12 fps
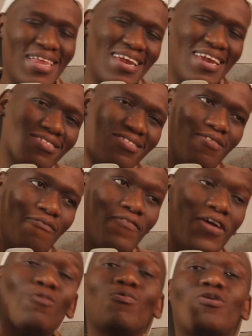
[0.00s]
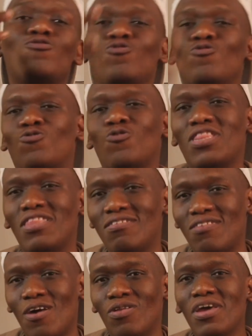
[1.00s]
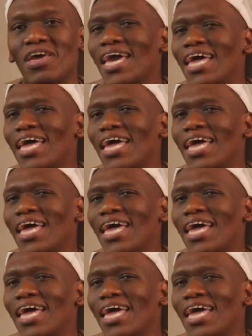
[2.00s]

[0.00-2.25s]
Let us find ways to sort this out.